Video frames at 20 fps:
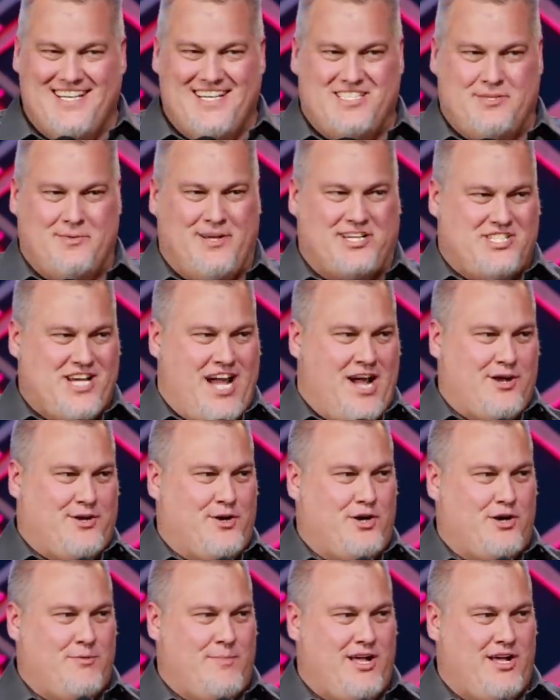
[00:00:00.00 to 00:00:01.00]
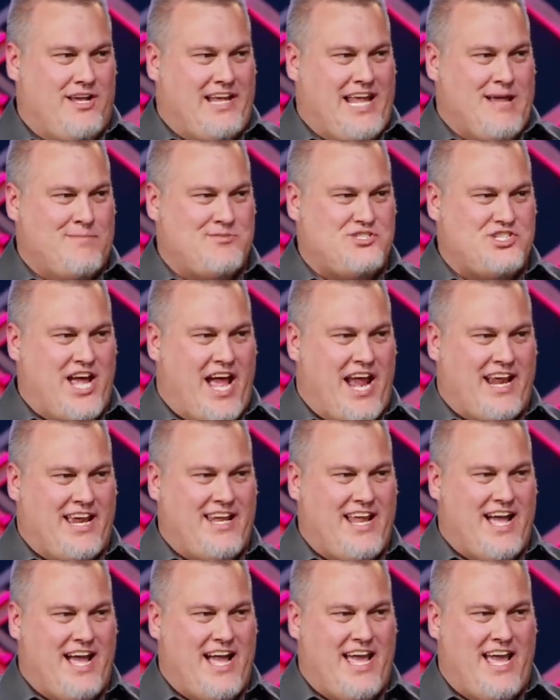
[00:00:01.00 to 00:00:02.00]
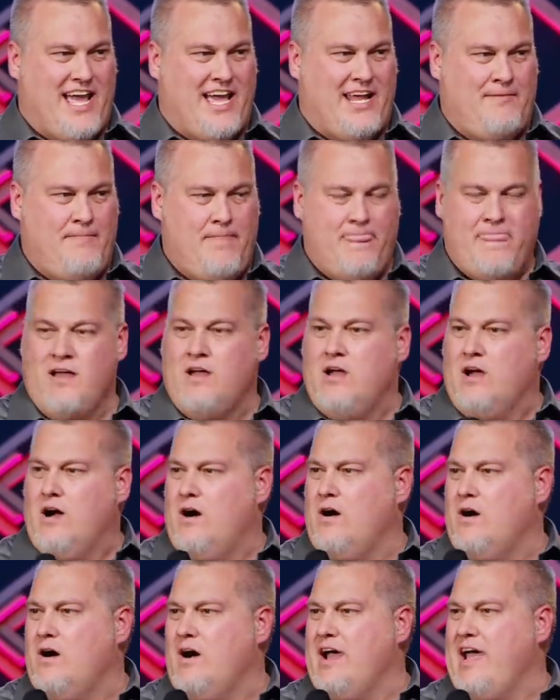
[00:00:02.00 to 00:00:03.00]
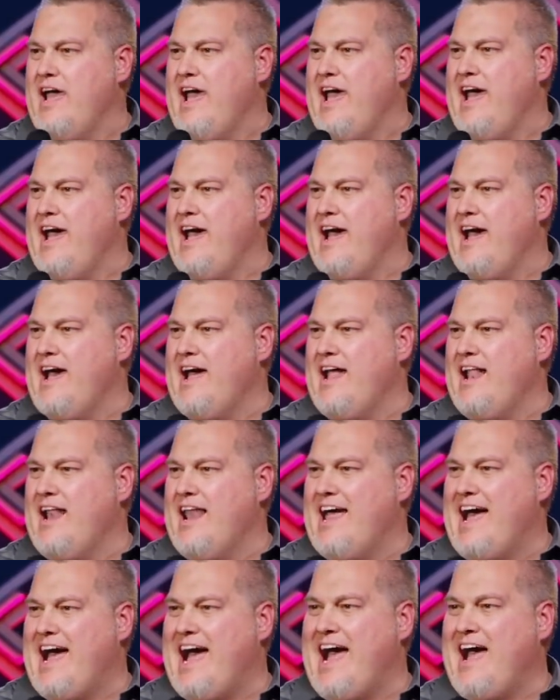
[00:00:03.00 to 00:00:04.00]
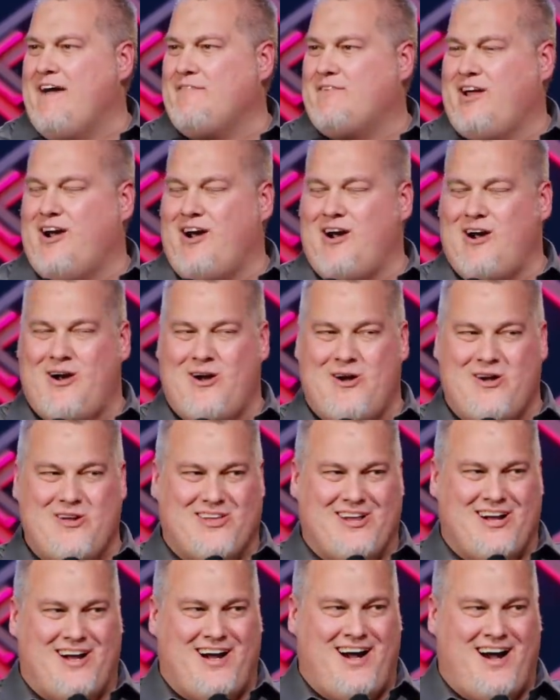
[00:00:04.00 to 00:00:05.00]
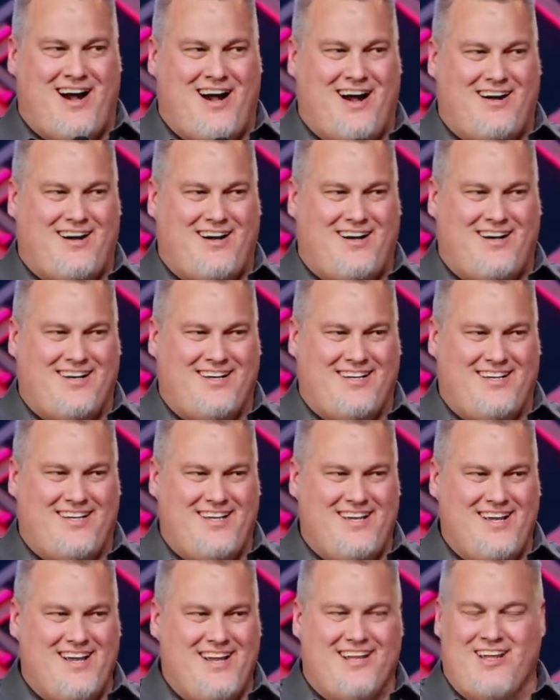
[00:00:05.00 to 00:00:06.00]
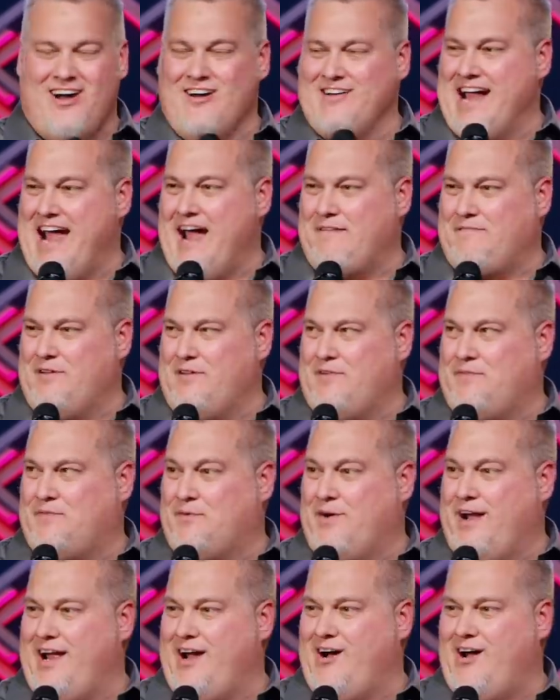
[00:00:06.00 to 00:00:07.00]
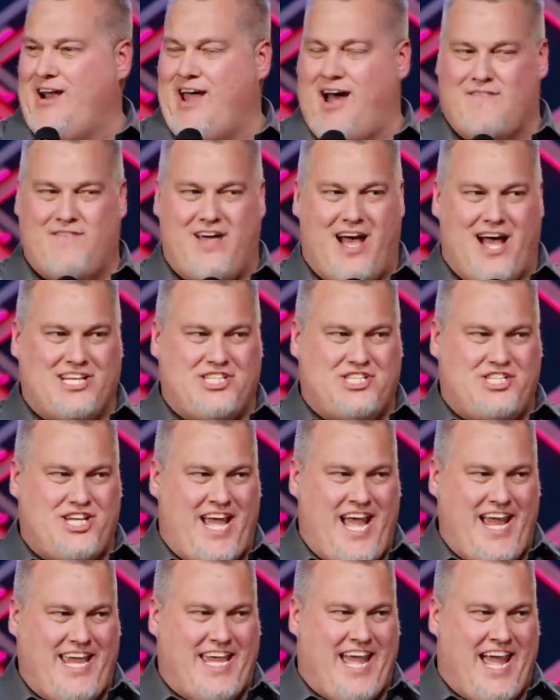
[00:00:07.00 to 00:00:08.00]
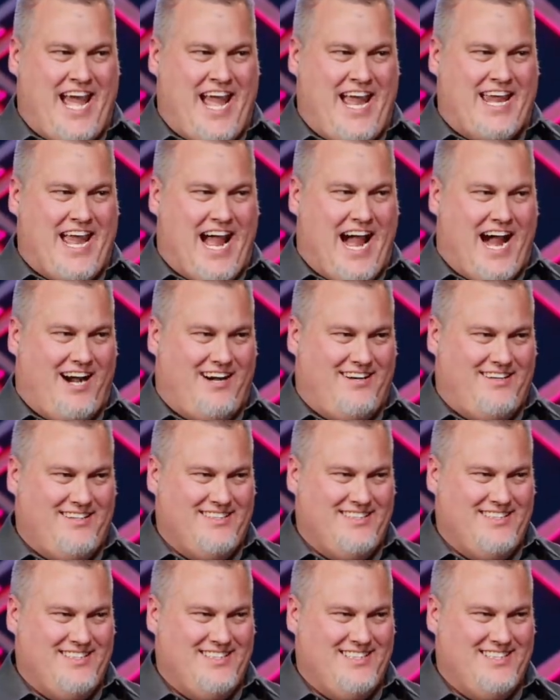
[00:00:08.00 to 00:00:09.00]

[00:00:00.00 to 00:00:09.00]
So like John Cougar Mellencamp's Jack and Diane. Oh yeah, life goes on long after the freehold of that chicken gone.